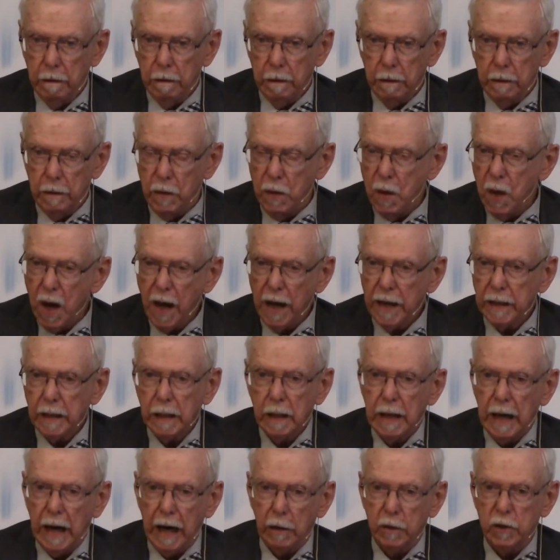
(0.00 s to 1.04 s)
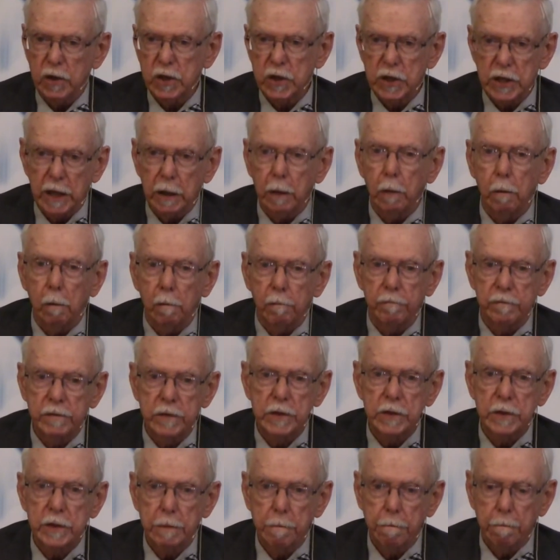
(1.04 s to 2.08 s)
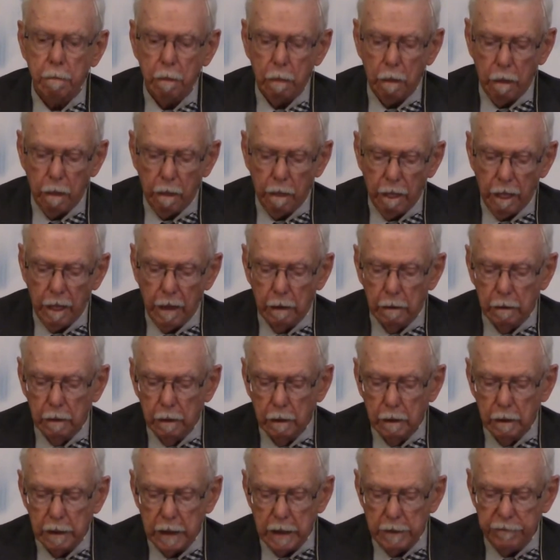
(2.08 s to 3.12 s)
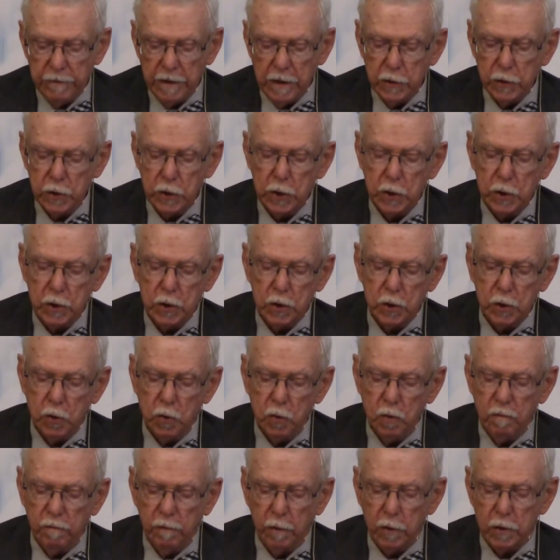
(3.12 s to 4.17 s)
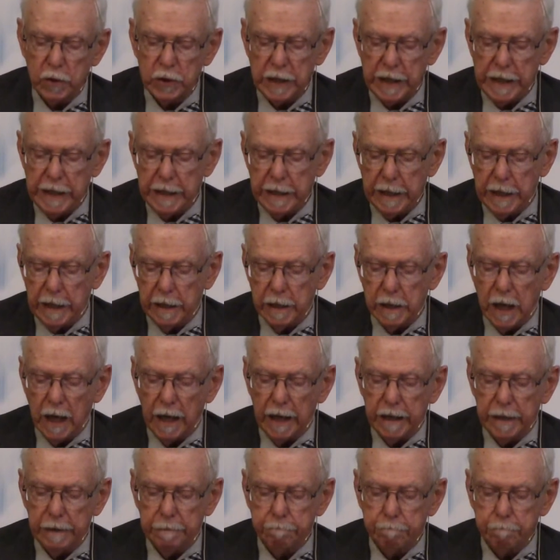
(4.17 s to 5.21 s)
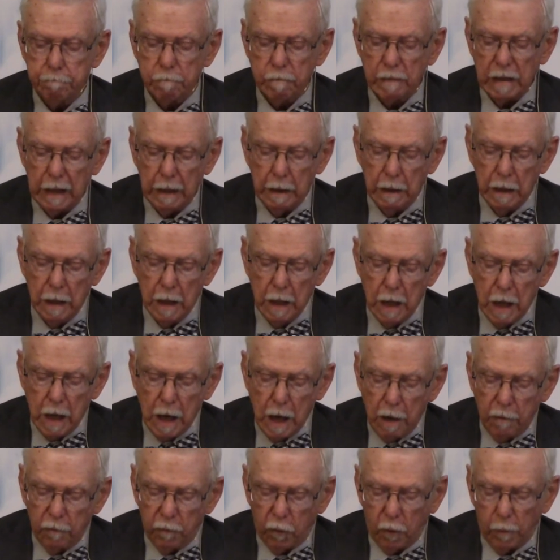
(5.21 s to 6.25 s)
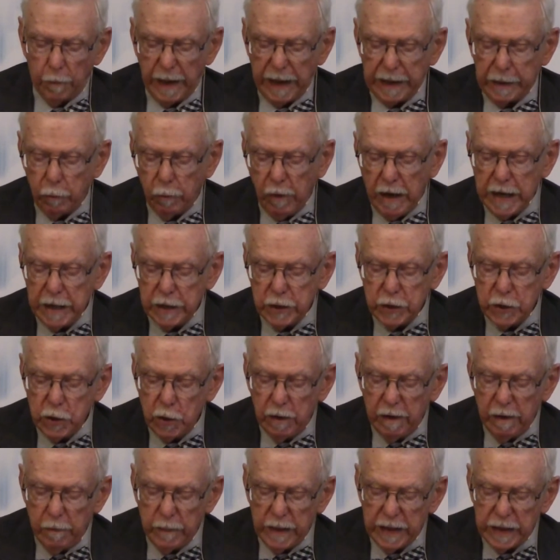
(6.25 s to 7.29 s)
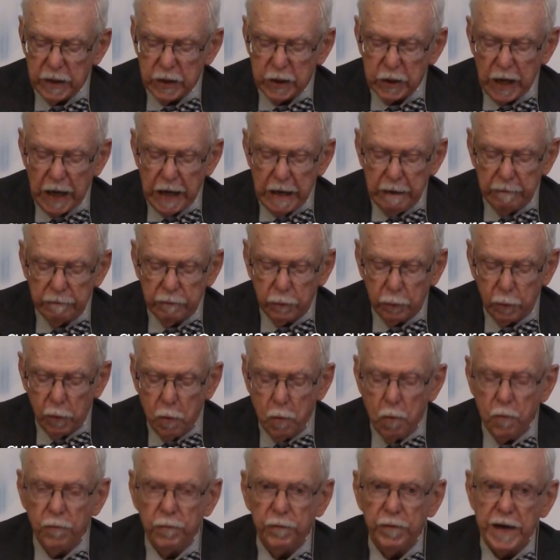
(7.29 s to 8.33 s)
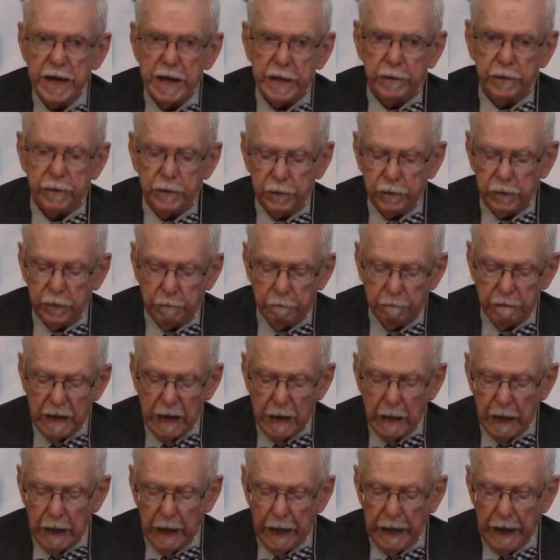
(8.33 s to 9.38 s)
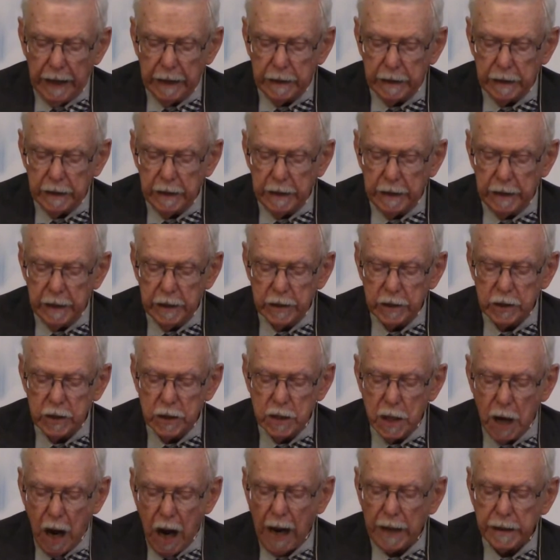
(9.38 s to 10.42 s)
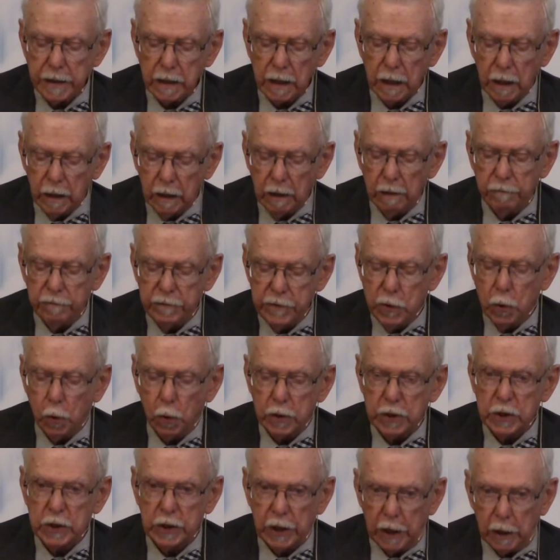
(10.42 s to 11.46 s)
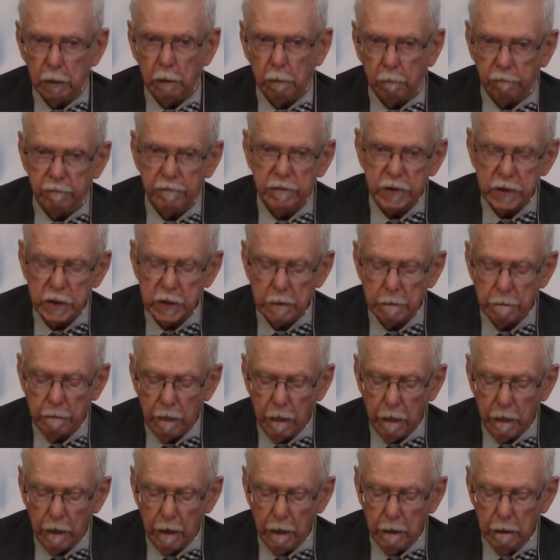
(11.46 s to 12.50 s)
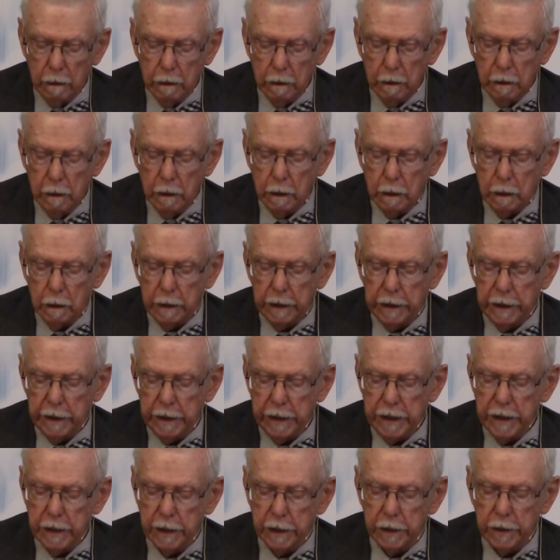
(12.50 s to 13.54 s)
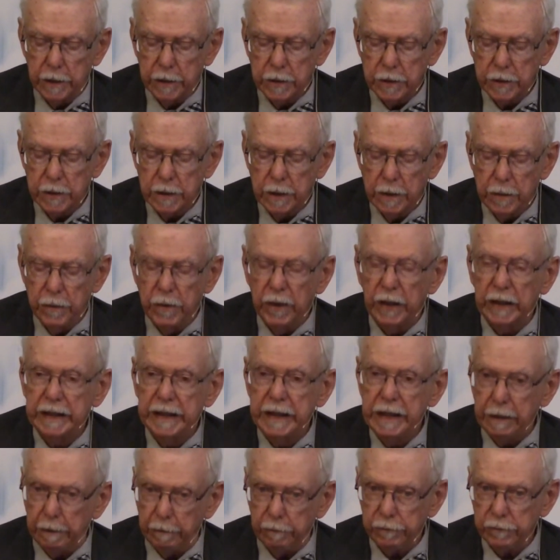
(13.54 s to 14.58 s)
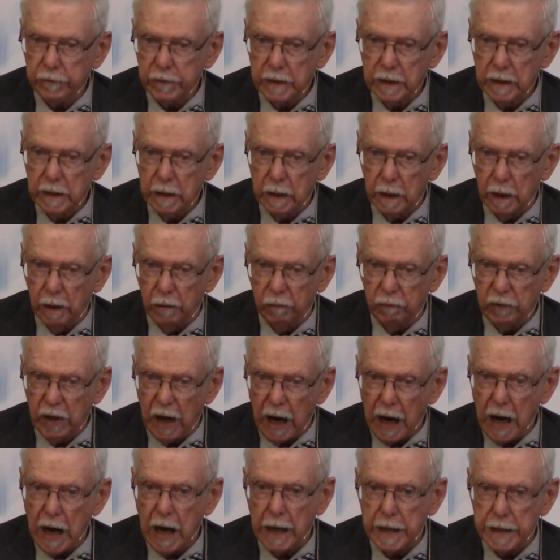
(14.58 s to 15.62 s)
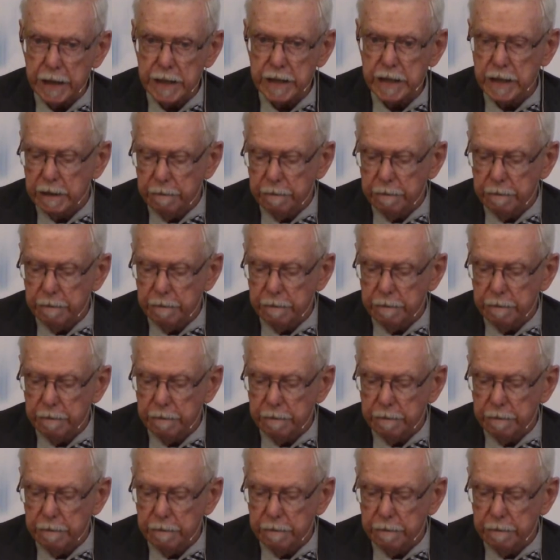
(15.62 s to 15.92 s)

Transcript: not ourselves. Ephesians 2, verse 8 and 9. For by grace you have been saved through faith, and it is not of yourselves, it is the gift of God,